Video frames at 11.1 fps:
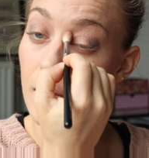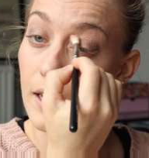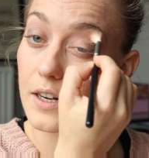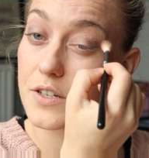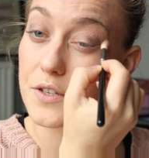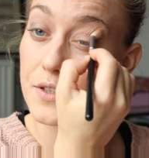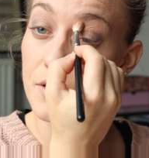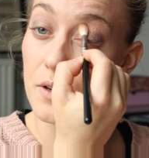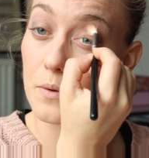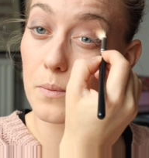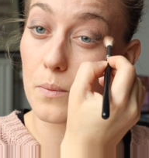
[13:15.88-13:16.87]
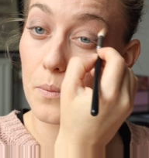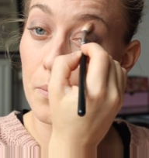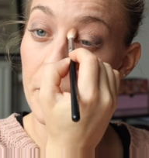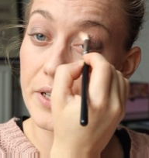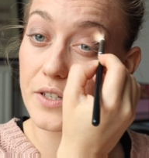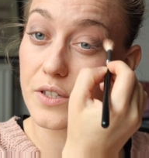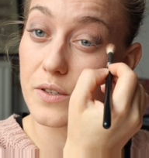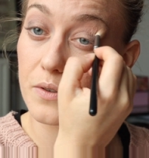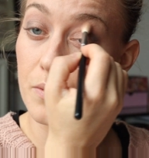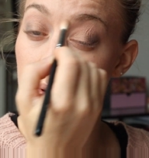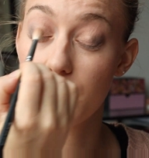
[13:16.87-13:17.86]
And it's just a
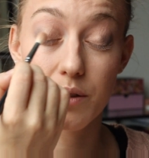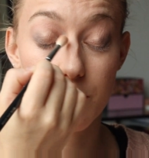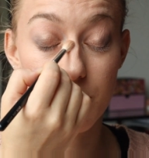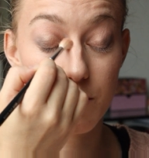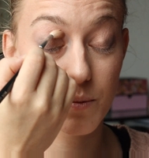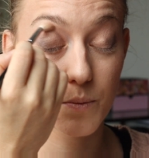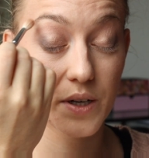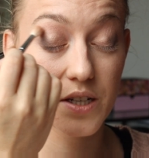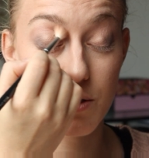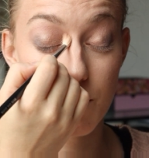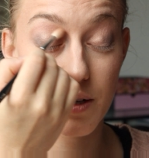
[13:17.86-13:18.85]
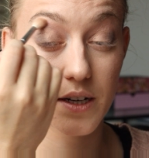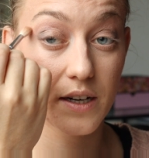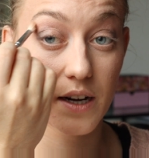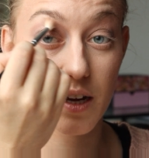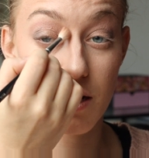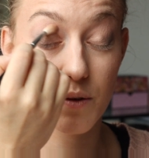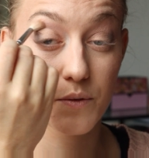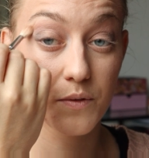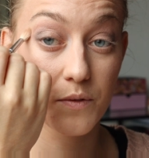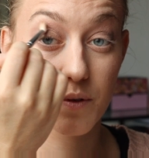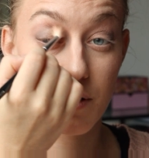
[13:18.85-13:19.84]
windscreen kind
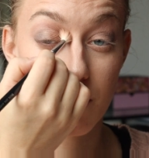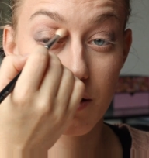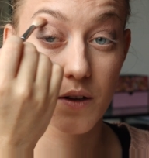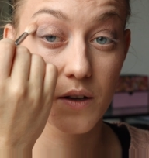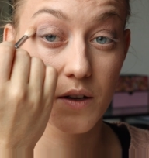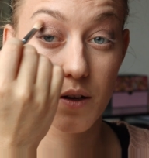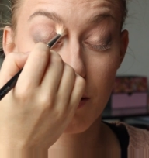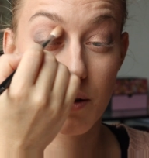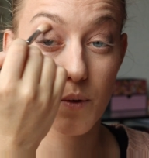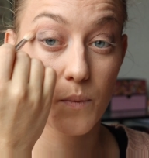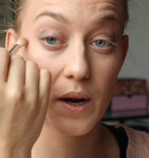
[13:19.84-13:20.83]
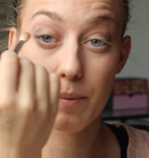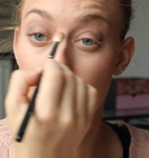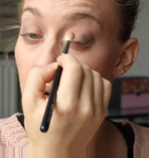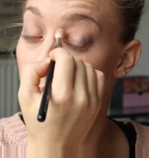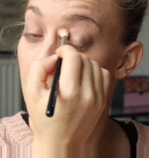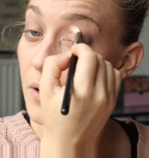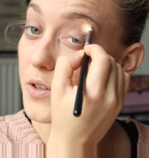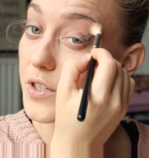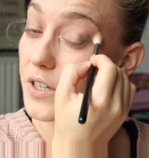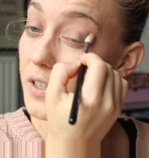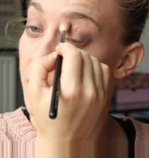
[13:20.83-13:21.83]
of wiper
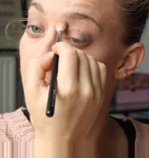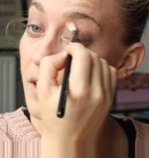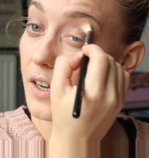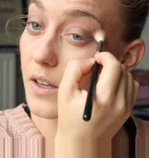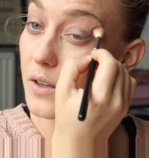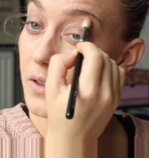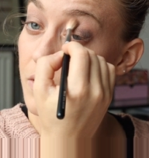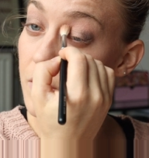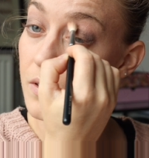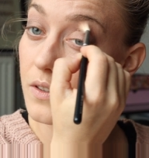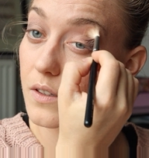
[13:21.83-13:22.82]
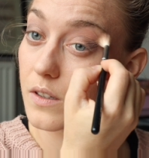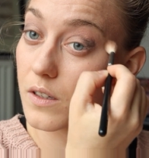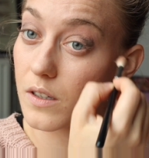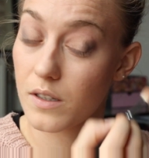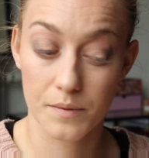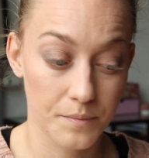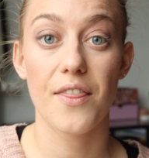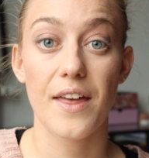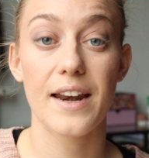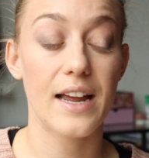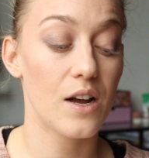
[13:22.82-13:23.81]
motion that I use.
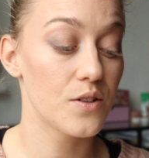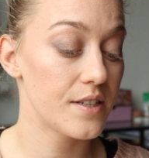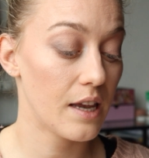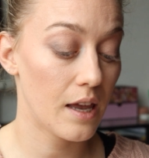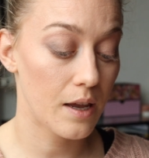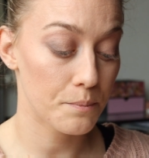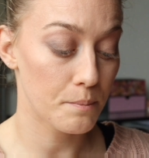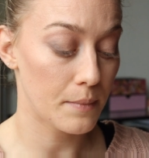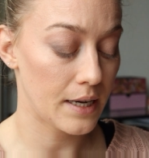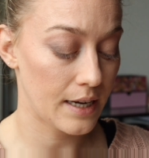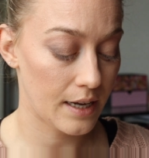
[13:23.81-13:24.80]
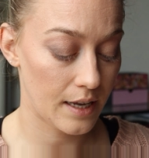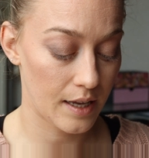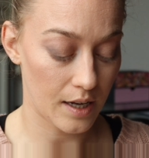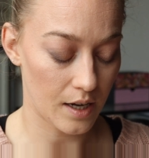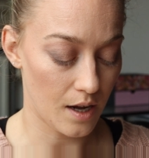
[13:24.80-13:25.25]
Then I'll take my